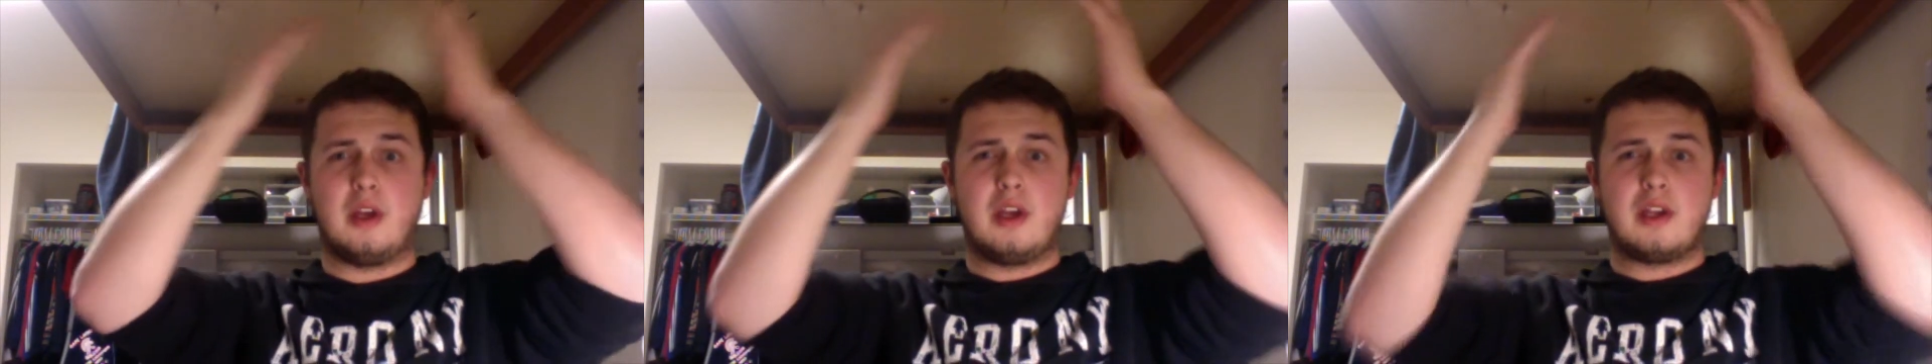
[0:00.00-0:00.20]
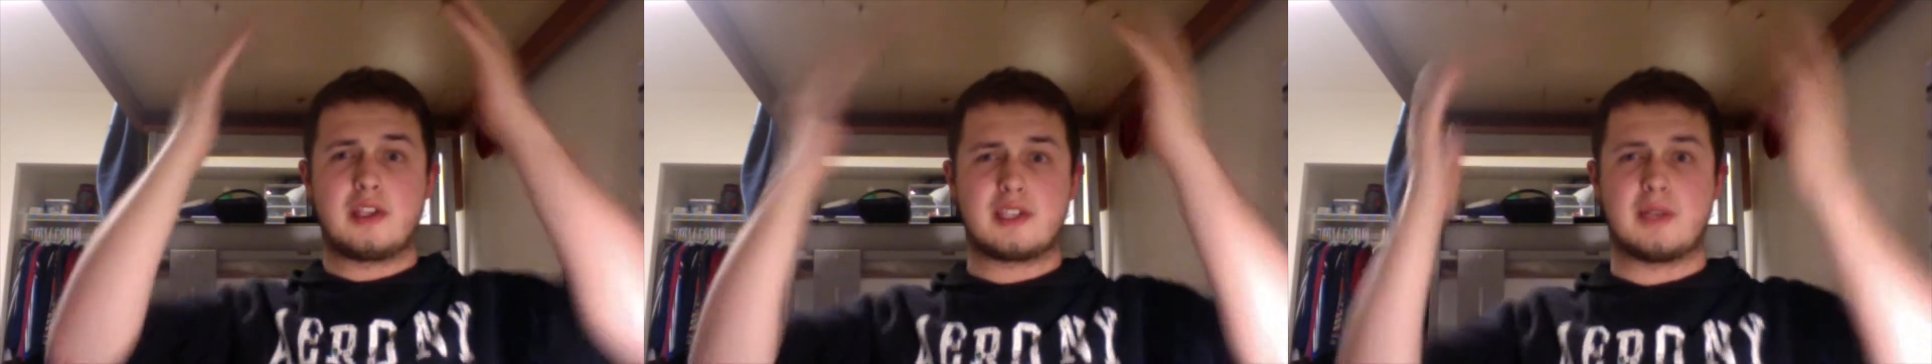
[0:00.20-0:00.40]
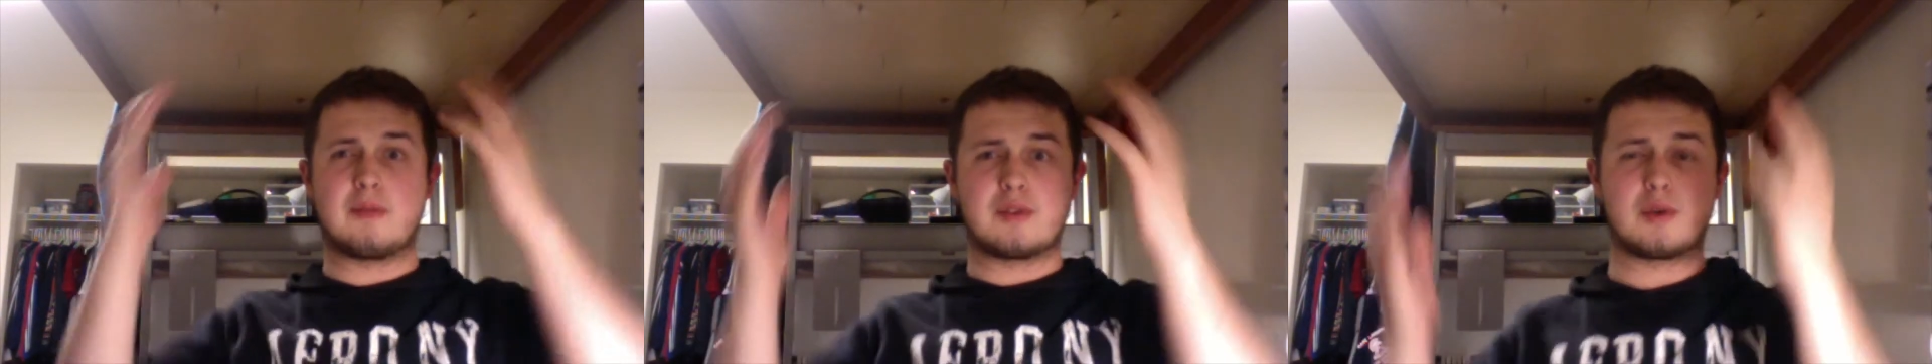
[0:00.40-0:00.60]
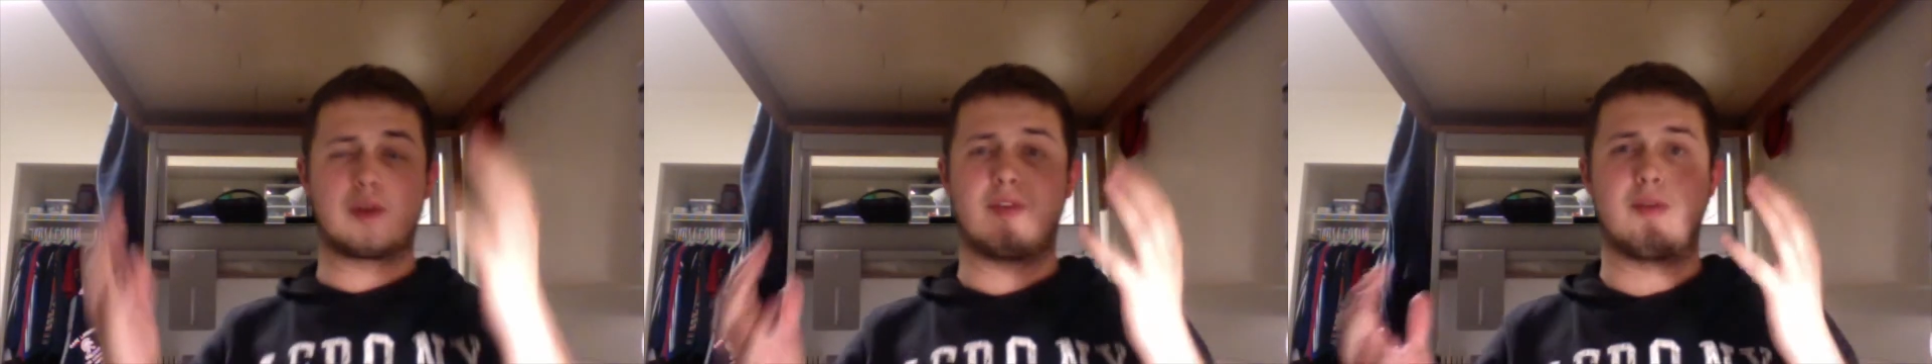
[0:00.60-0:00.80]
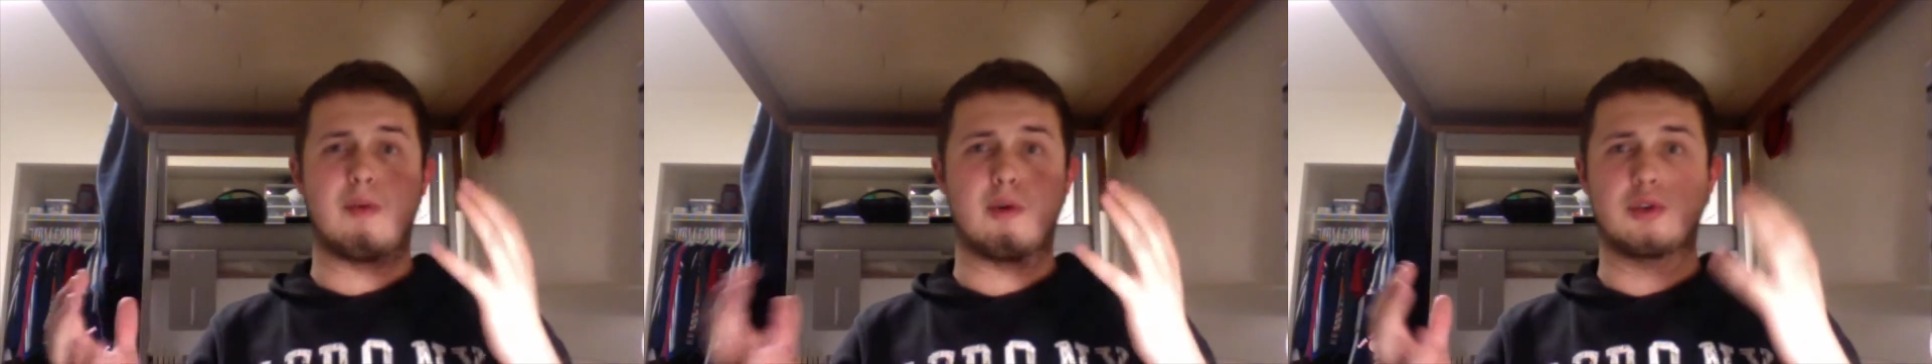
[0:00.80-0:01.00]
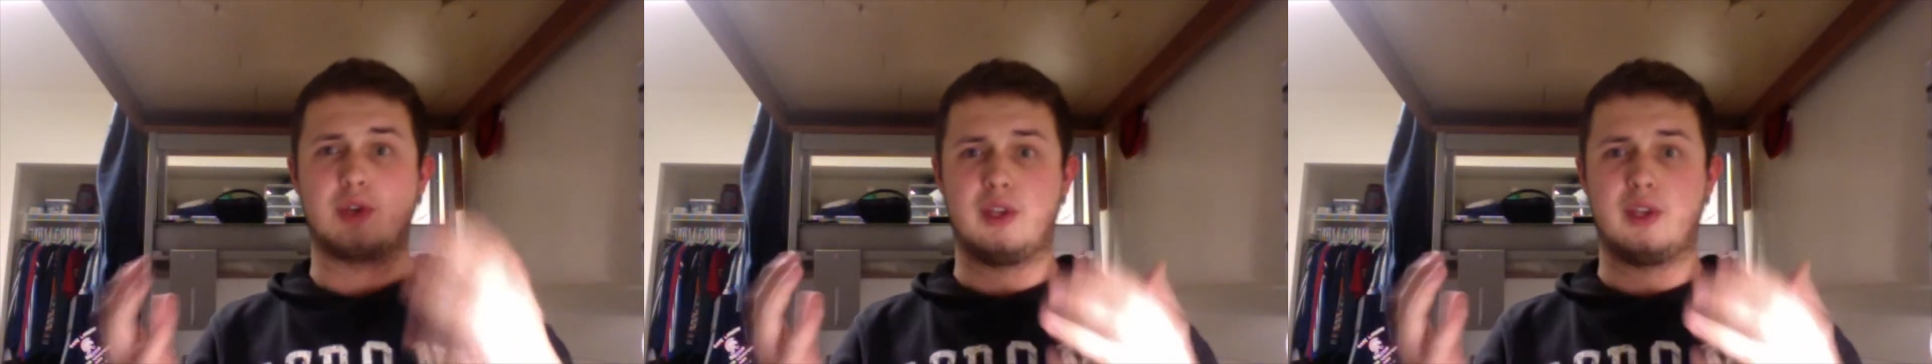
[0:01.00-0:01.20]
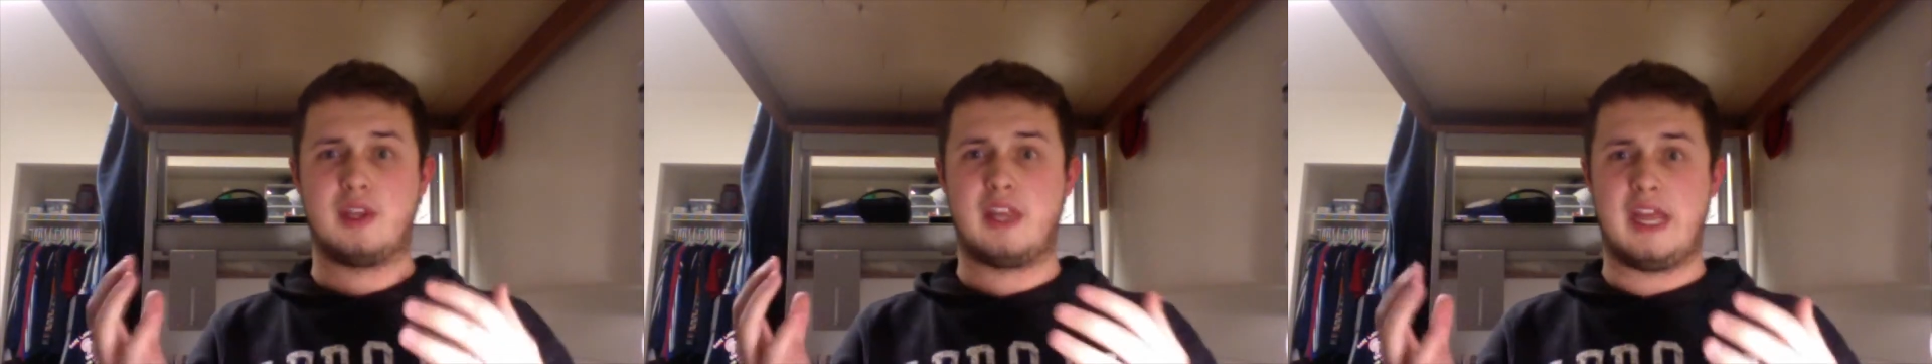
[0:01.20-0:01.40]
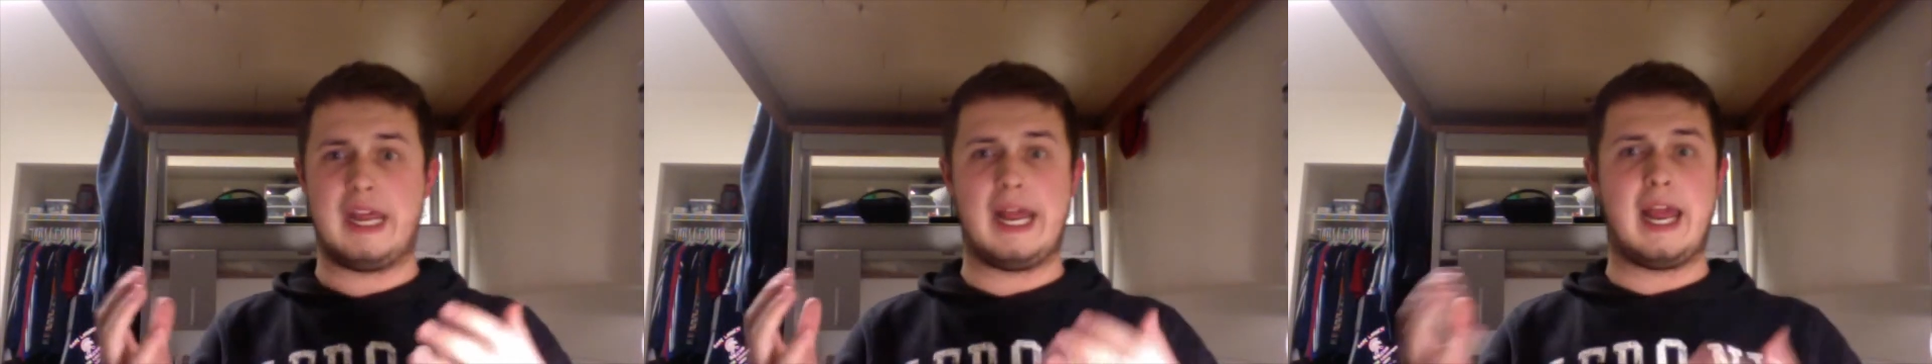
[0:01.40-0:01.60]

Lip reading: some sort of emotion that